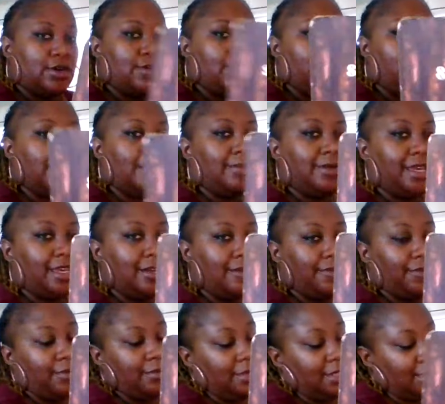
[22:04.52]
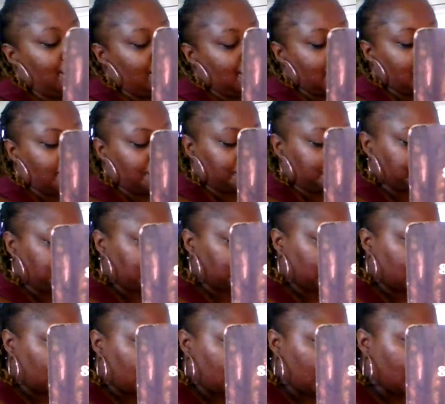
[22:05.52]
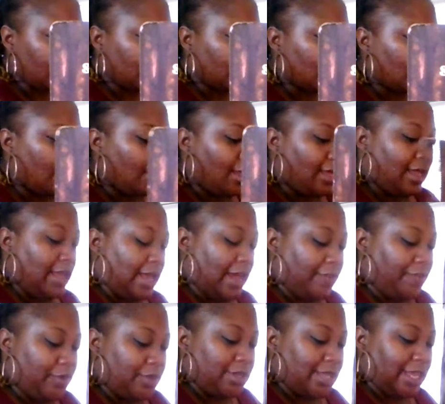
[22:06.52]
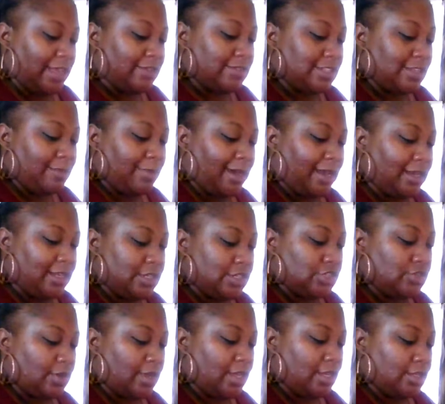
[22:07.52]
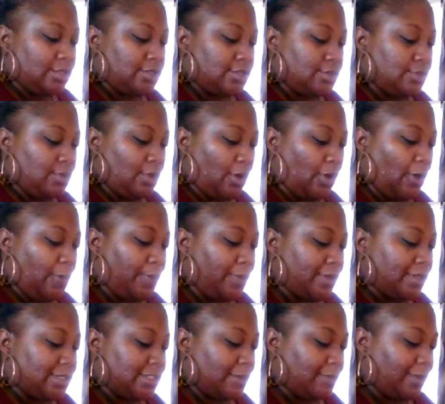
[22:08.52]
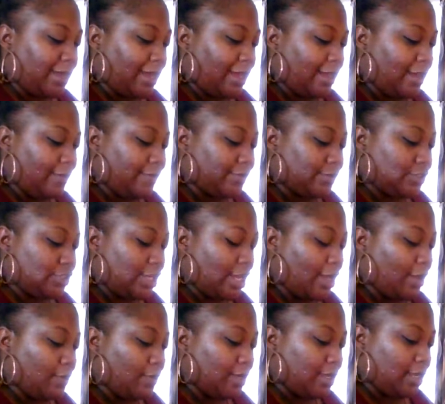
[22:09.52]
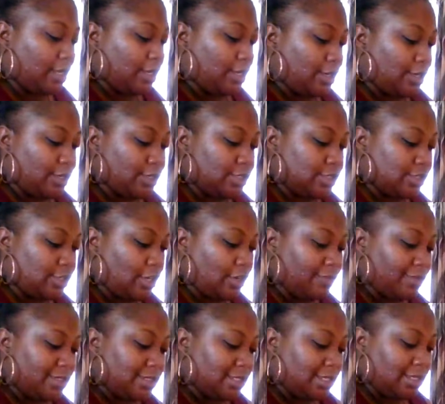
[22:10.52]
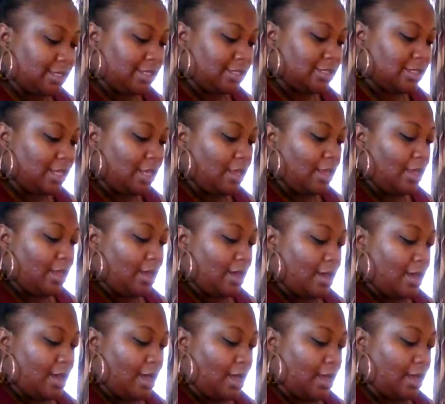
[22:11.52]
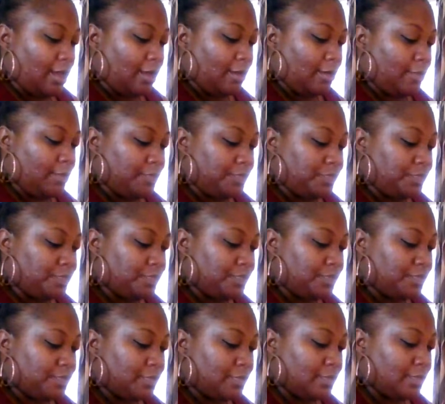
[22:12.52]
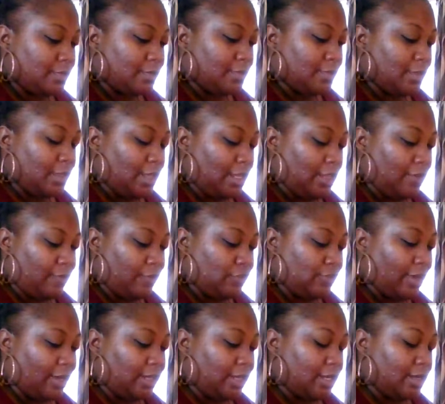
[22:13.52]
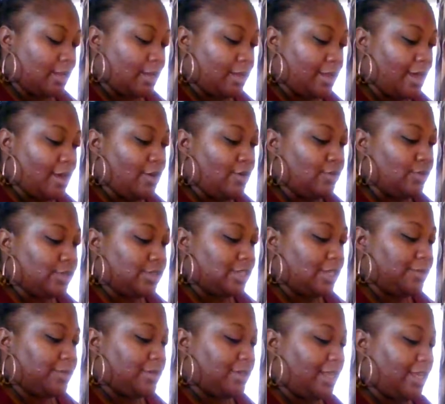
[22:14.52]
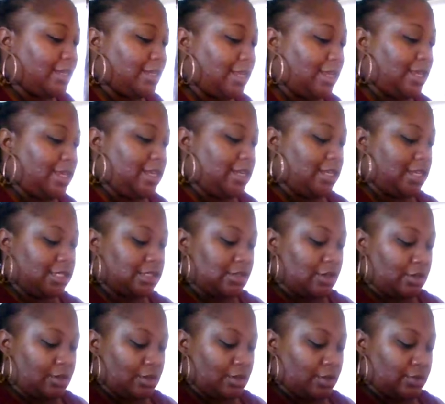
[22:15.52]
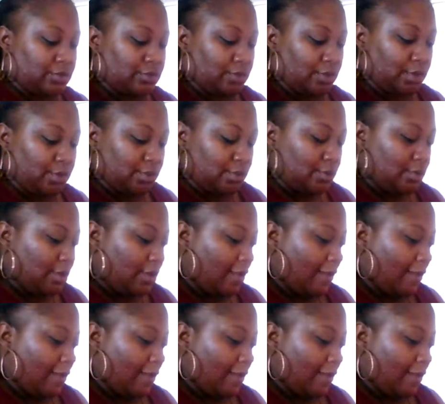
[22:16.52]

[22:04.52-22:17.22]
what I'm getting from this, I feel like if somebody is trying to open some kind of child care services, um, if you're trying to get a loan or something like that, it is going to go through.